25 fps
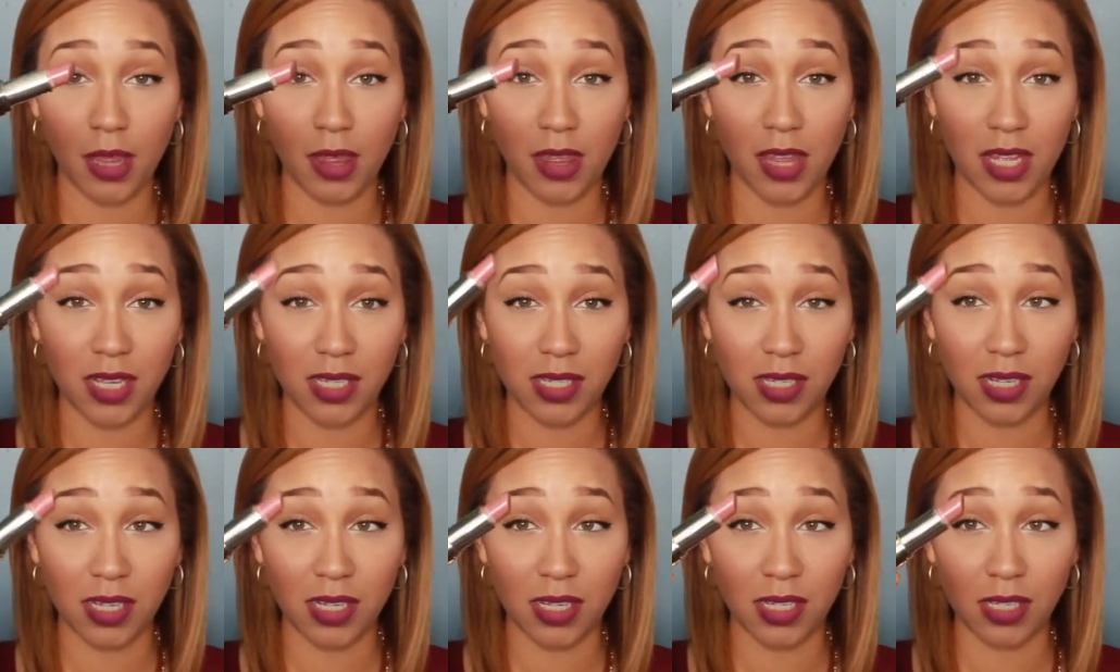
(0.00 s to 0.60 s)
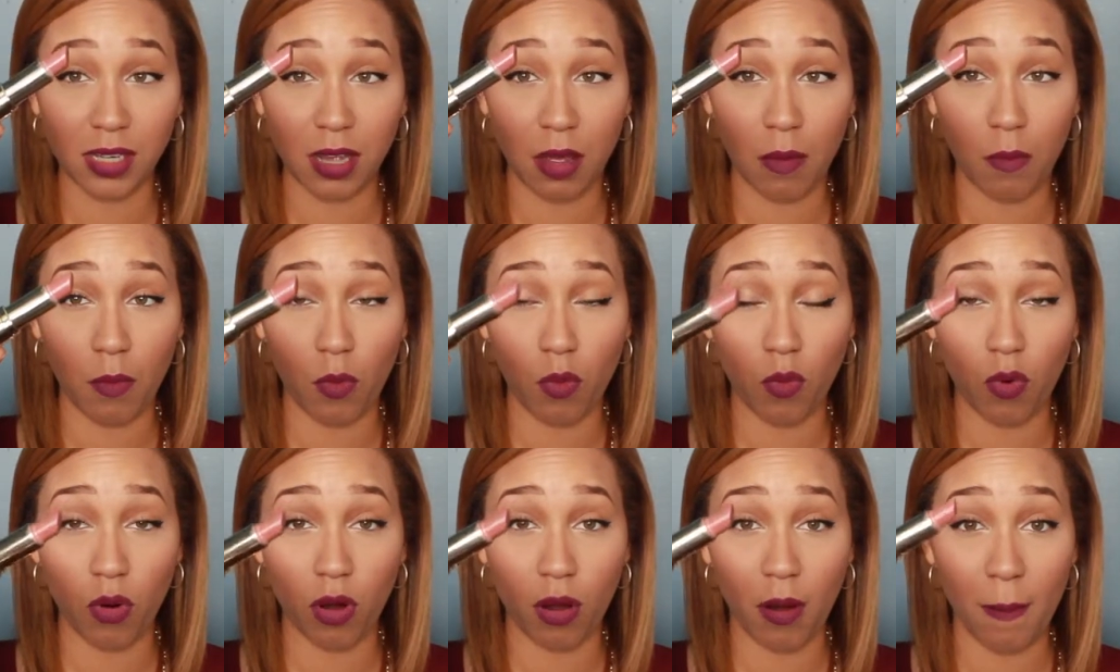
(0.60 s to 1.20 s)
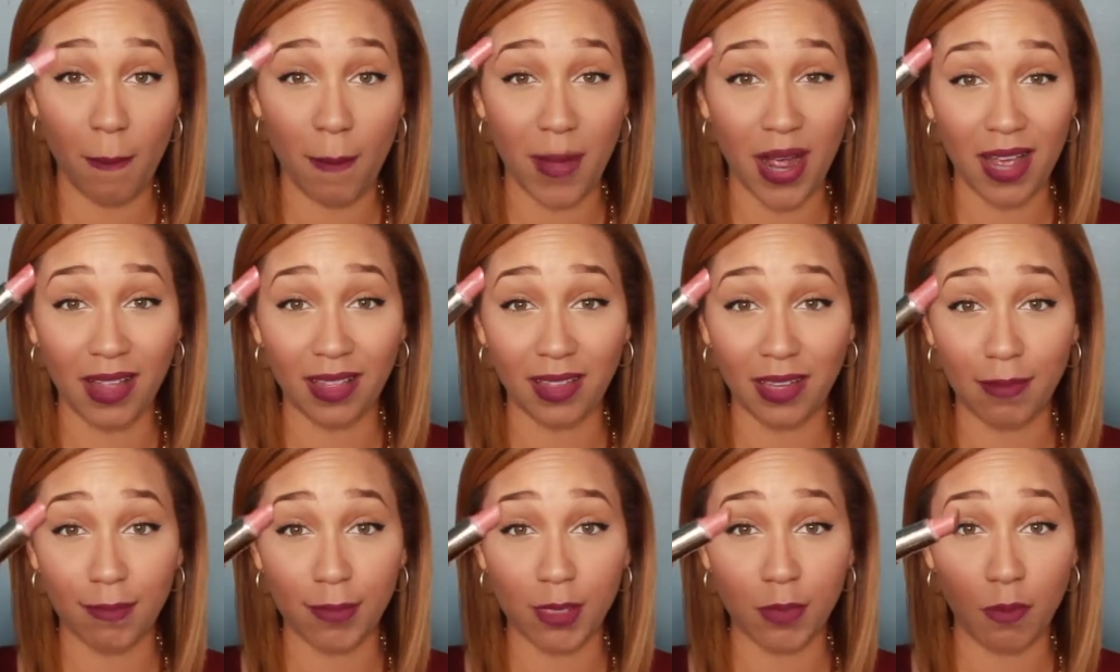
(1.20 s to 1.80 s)
This is a more My
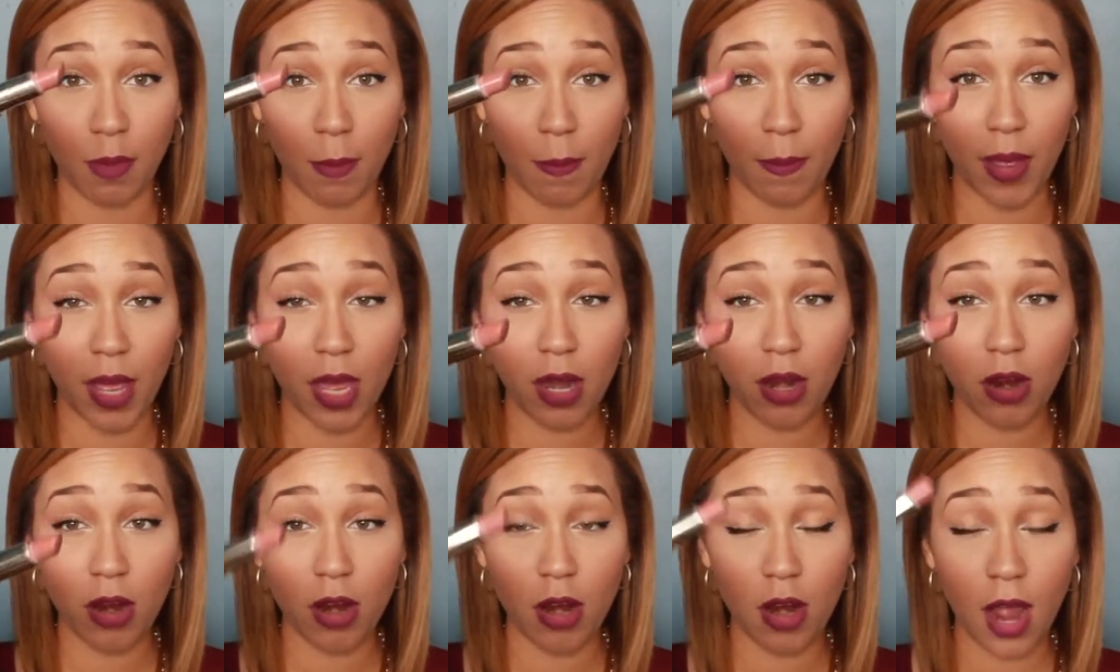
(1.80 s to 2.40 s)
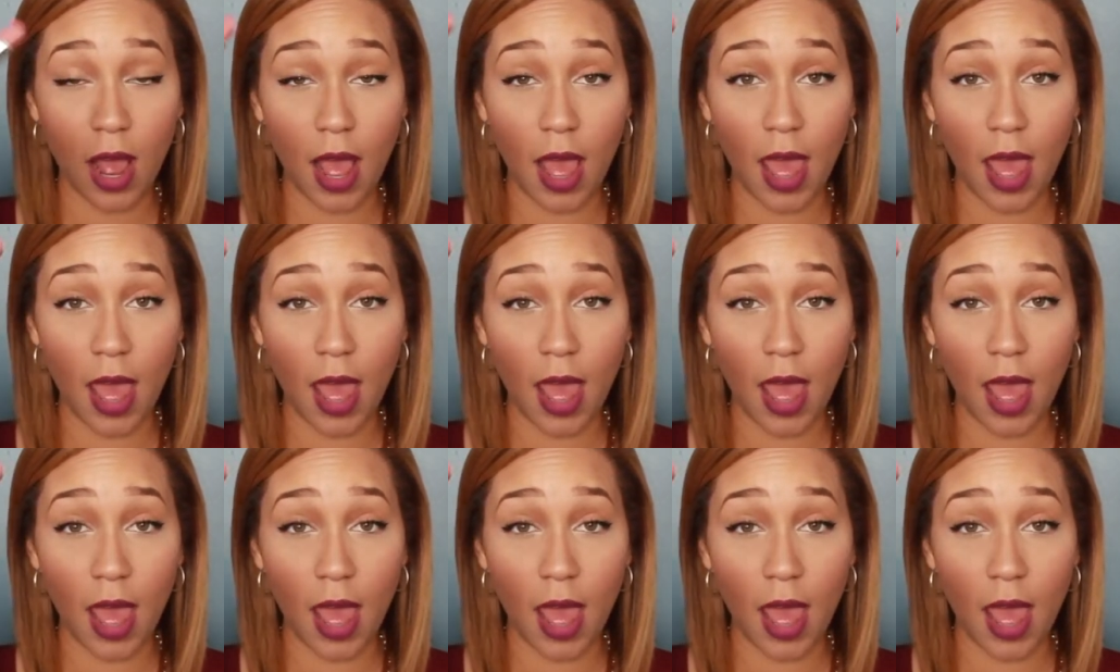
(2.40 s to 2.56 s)
Lips But Better.